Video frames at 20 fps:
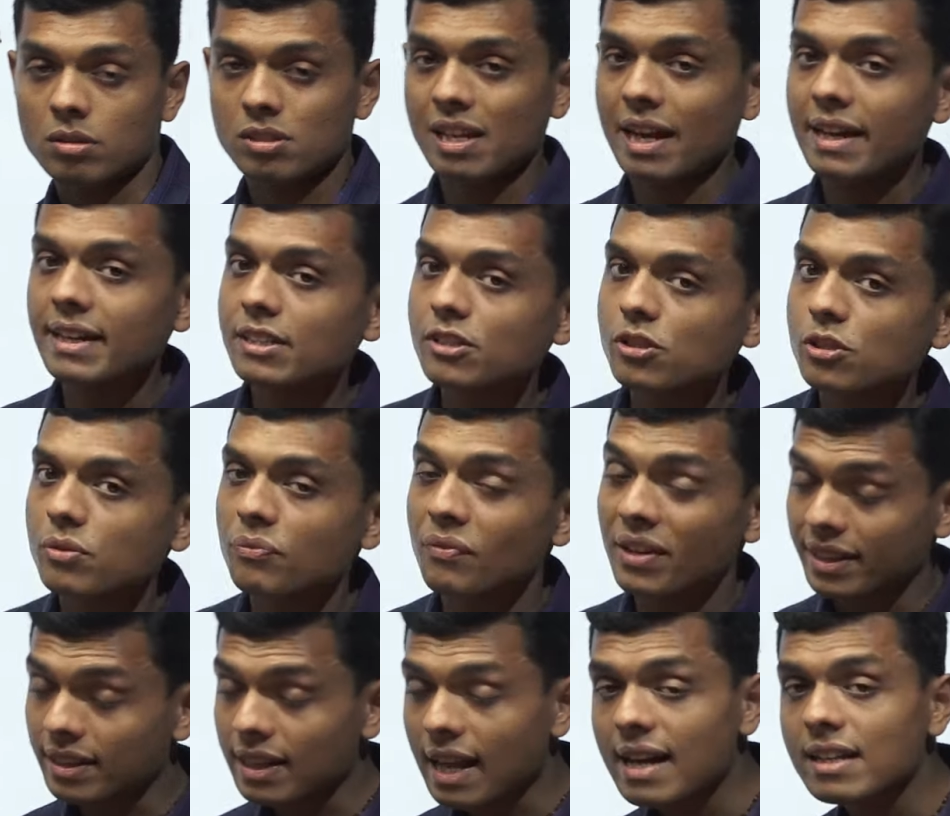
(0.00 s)
sites,
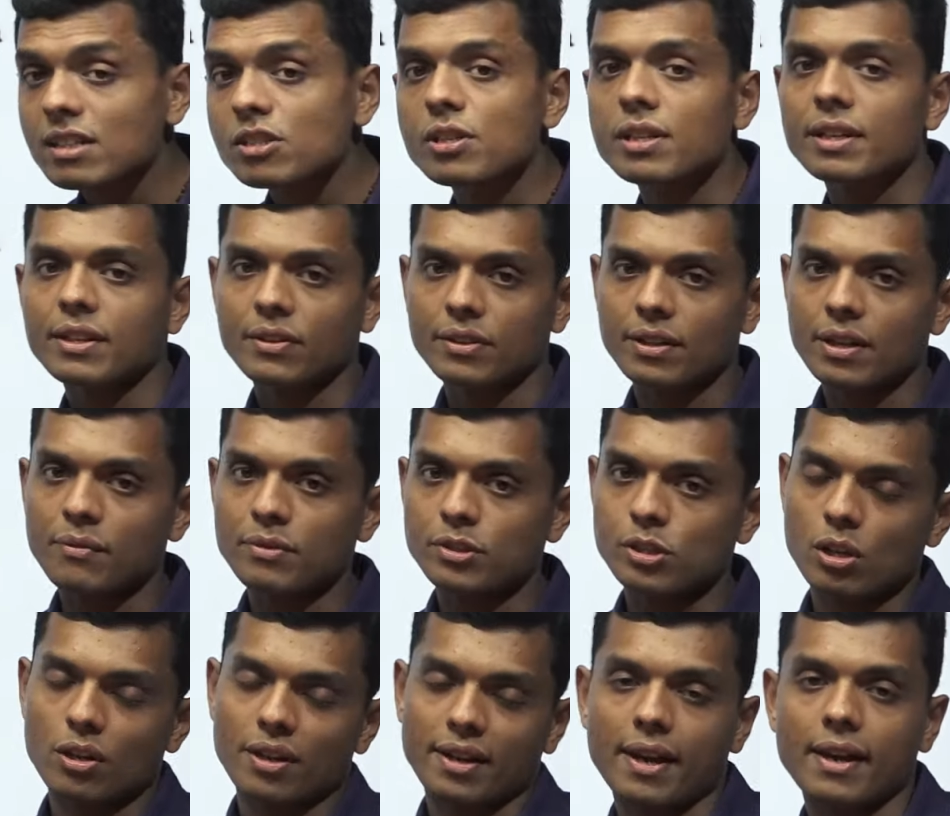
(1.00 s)
wetlands in India,
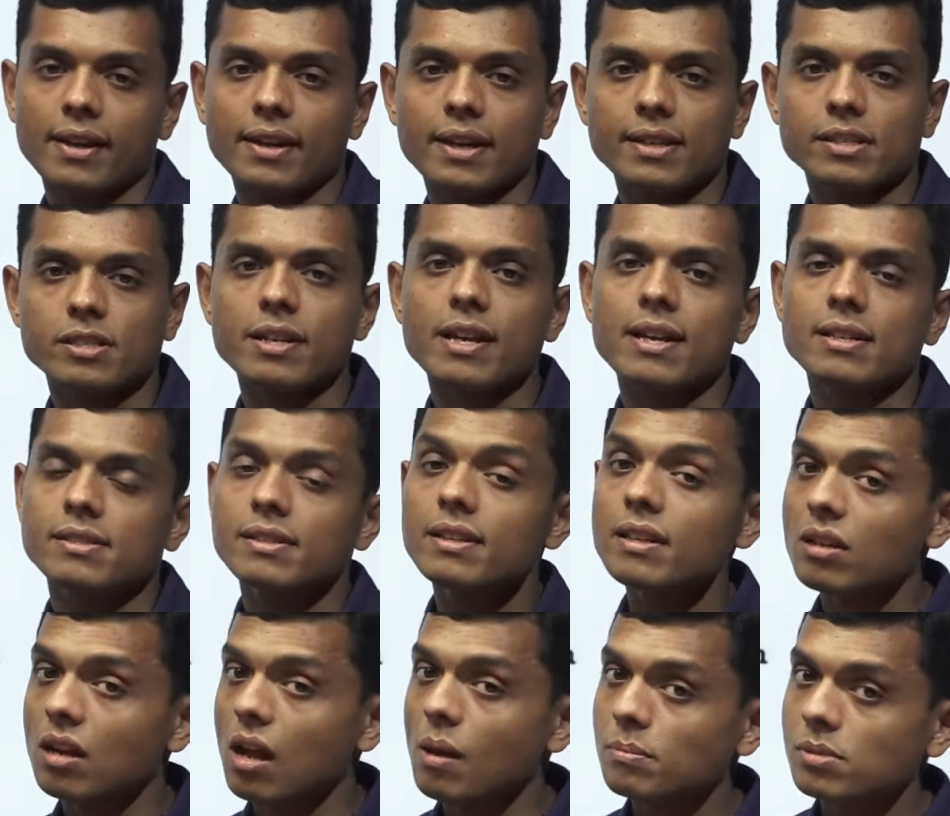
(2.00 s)
which are recognized as the
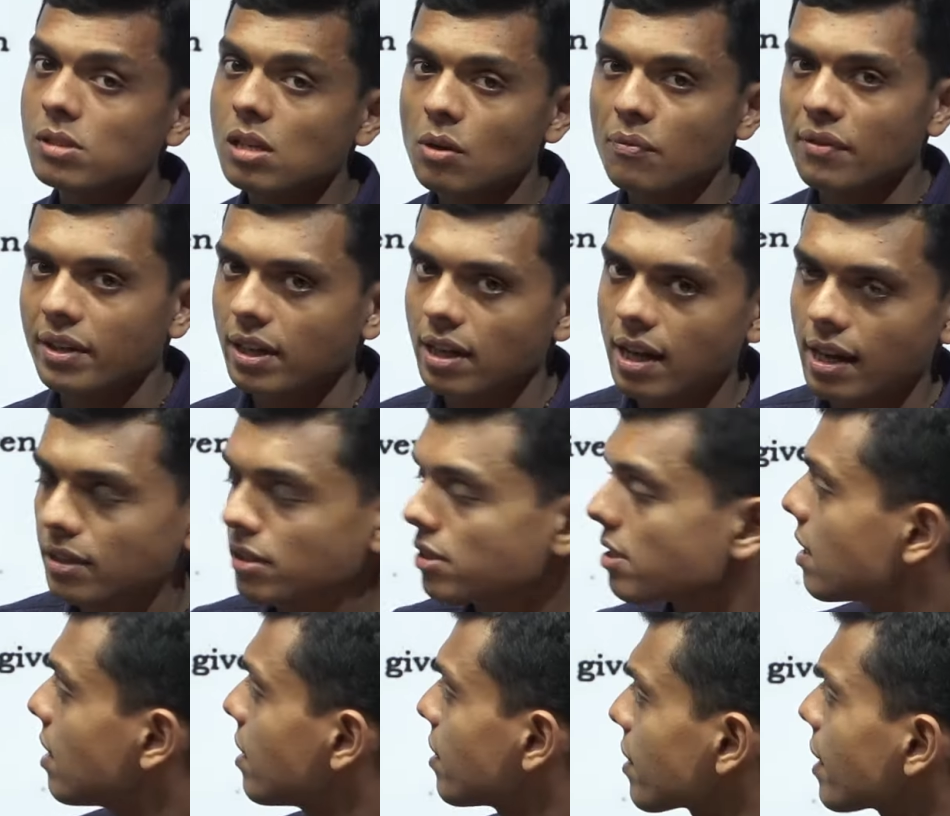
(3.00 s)
Ramsar wetlands.
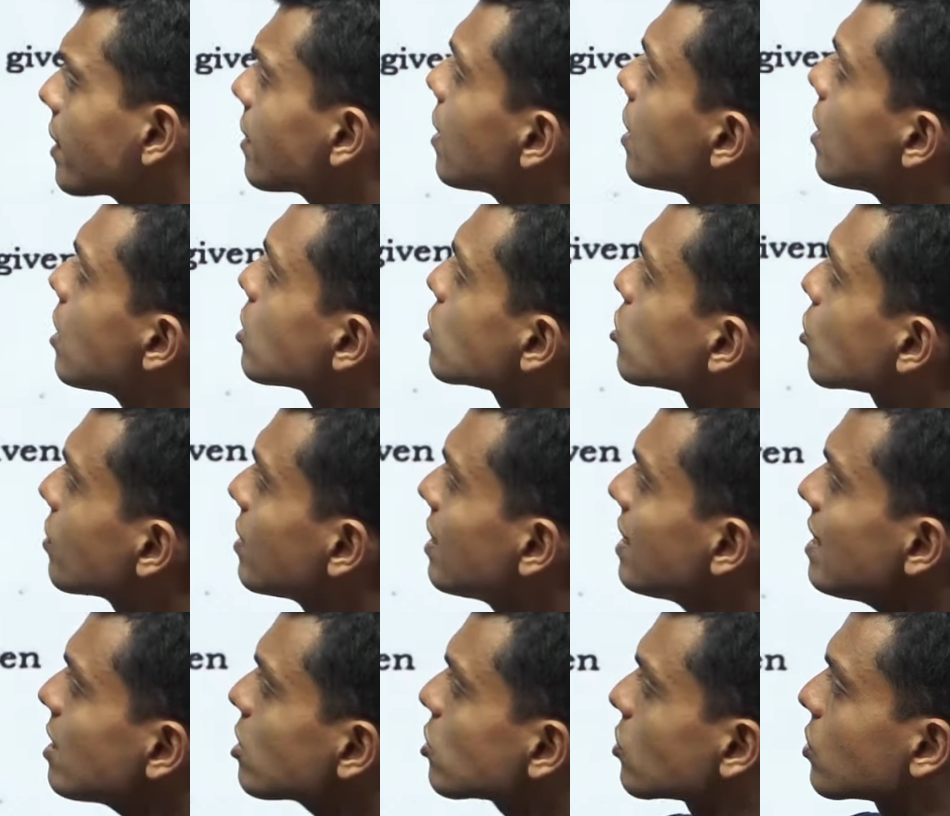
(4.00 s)
Right. So
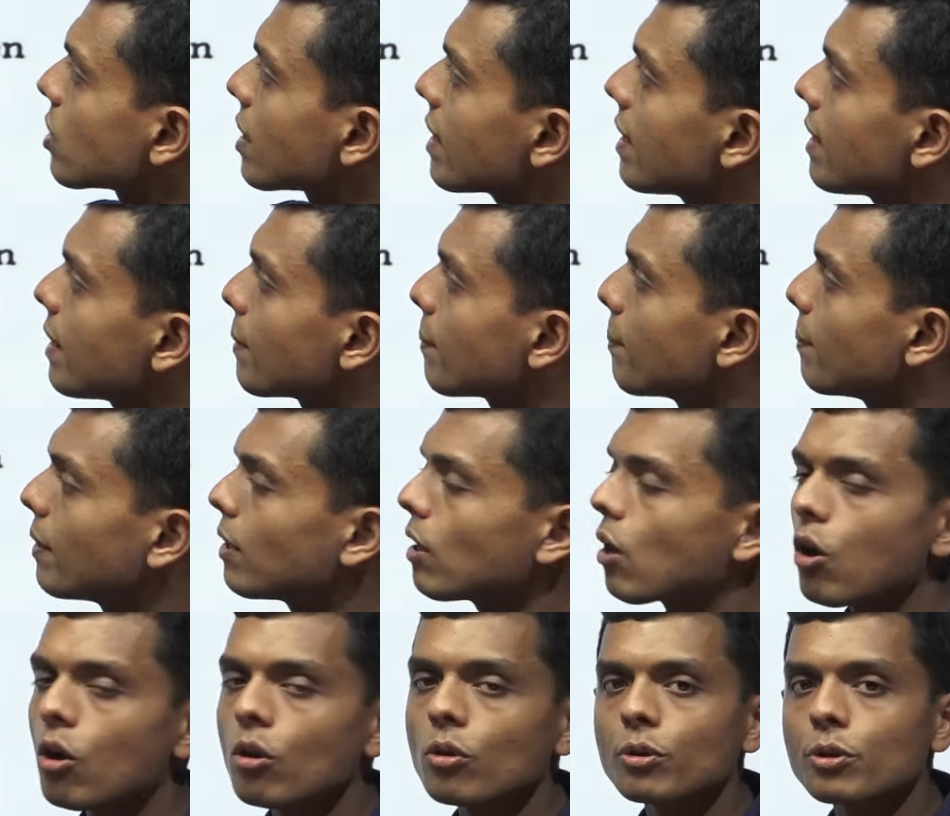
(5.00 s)
these three
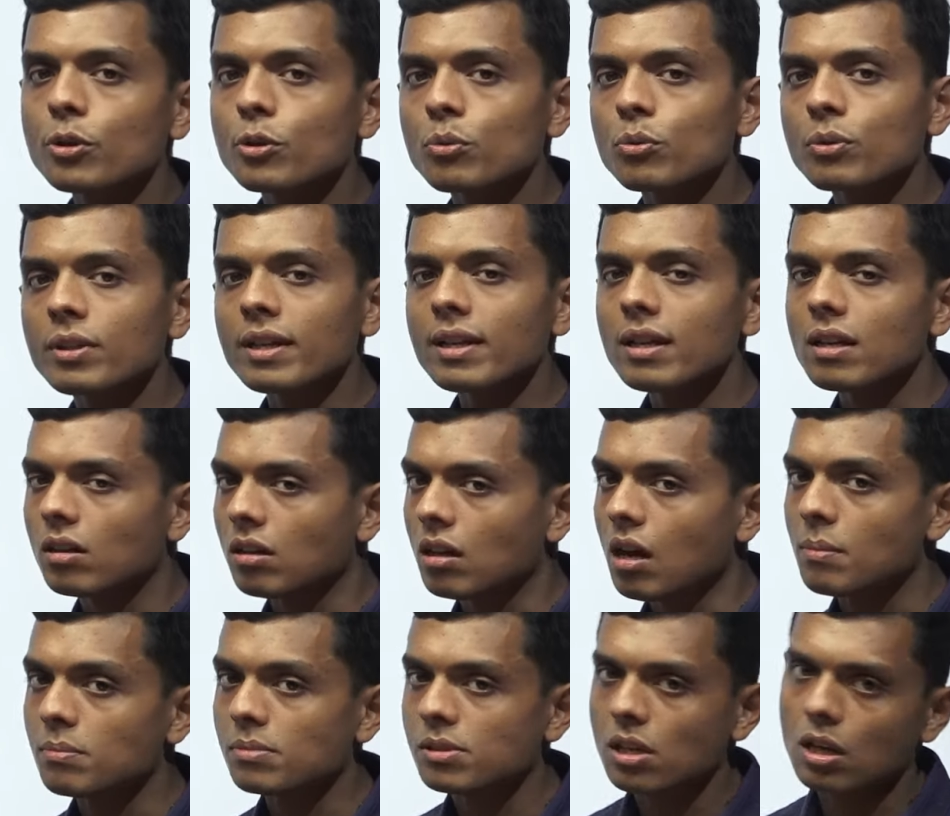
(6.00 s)
belong to the
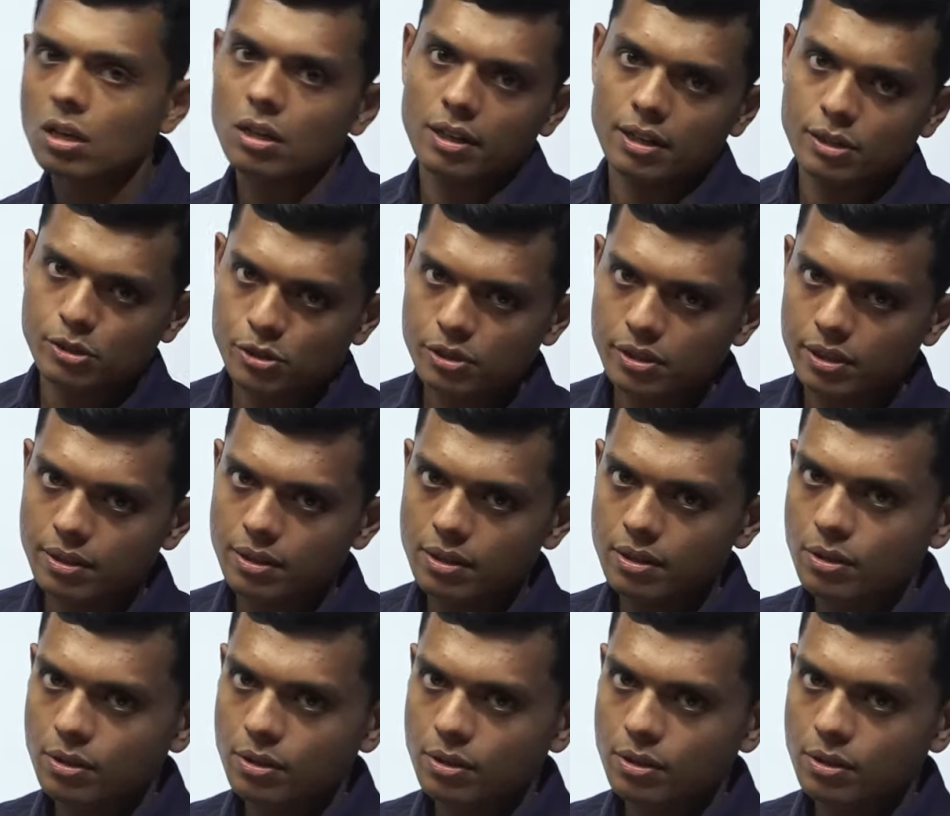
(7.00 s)
Ramsar list.